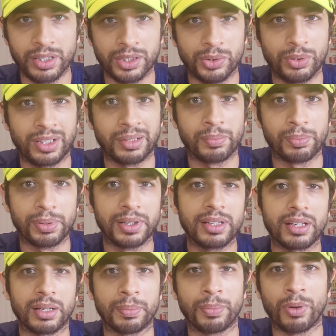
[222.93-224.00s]
You can build
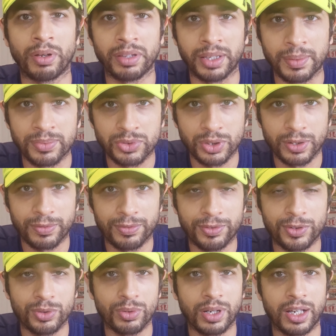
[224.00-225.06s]
upon them. So if
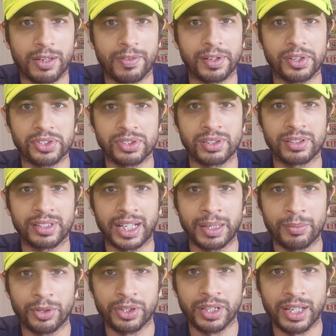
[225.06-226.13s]
you have additional time
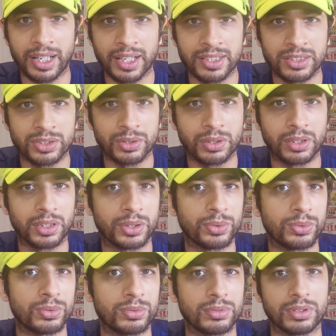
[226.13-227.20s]
on your hands, you could
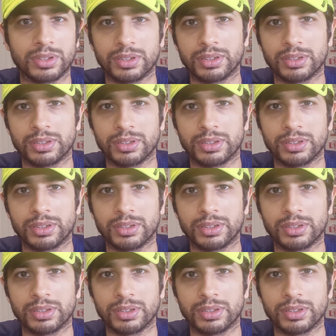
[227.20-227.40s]
do